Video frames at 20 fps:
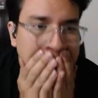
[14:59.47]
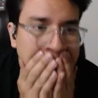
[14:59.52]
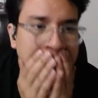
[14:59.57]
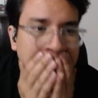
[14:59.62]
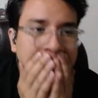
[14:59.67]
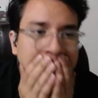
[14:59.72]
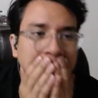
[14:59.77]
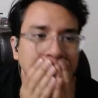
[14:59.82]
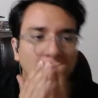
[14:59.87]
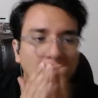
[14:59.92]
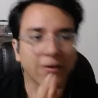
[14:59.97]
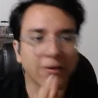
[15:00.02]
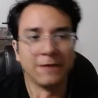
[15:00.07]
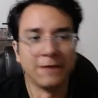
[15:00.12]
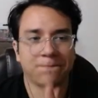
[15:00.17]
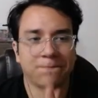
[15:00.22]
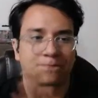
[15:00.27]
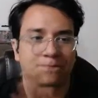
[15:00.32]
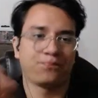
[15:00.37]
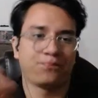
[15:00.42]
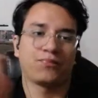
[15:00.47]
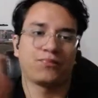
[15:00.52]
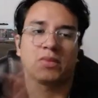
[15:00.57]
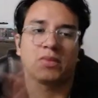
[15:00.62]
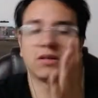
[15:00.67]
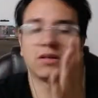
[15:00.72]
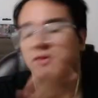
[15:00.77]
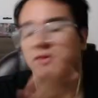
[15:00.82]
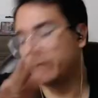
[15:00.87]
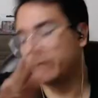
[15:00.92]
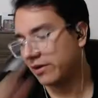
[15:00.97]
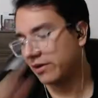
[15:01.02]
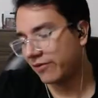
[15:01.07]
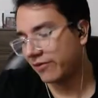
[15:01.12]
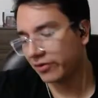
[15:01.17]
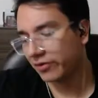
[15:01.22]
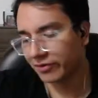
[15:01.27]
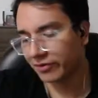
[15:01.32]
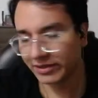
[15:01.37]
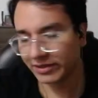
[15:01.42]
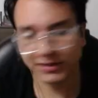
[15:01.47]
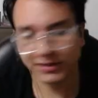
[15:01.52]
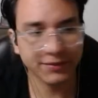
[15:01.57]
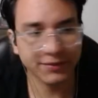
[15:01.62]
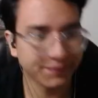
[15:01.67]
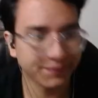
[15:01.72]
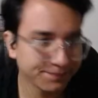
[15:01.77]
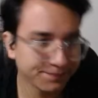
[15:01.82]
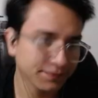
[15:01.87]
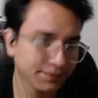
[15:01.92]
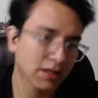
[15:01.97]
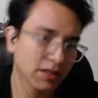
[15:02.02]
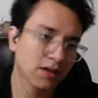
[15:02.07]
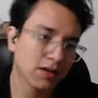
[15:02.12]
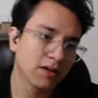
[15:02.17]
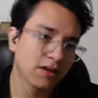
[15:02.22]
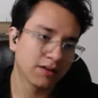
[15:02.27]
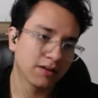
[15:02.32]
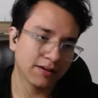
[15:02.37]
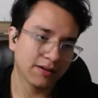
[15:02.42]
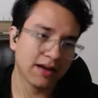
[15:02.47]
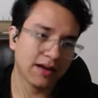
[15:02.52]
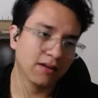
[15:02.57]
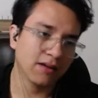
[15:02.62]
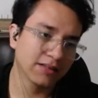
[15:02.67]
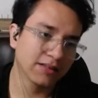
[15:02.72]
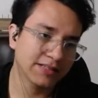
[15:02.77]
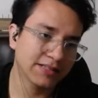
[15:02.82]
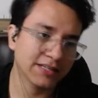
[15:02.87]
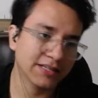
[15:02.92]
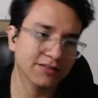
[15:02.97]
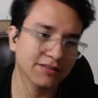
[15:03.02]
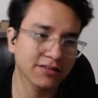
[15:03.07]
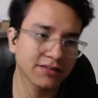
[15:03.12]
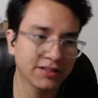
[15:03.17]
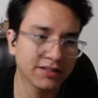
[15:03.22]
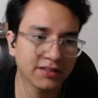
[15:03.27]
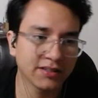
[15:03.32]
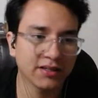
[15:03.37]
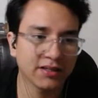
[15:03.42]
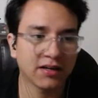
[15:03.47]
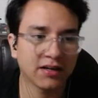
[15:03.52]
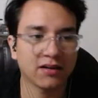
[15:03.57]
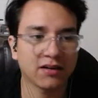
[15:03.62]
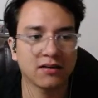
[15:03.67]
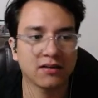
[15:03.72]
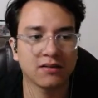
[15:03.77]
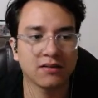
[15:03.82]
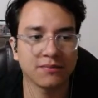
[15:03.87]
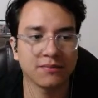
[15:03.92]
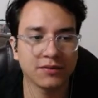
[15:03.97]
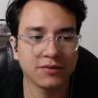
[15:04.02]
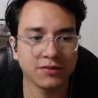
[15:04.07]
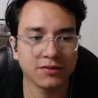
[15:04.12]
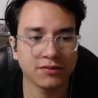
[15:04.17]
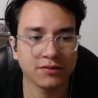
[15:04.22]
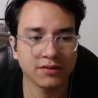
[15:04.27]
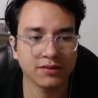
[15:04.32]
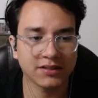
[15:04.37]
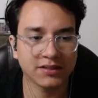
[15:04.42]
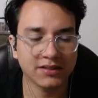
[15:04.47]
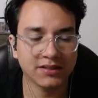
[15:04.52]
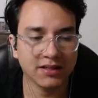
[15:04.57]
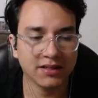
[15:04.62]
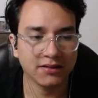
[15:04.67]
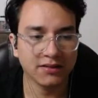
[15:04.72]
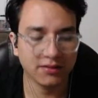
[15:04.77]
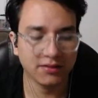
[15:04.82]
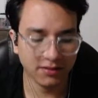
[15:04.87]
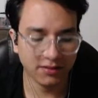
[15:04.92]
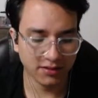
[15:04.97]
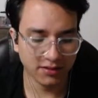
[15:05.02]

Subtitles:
Okay, so we have a request. Now let's actually do extender.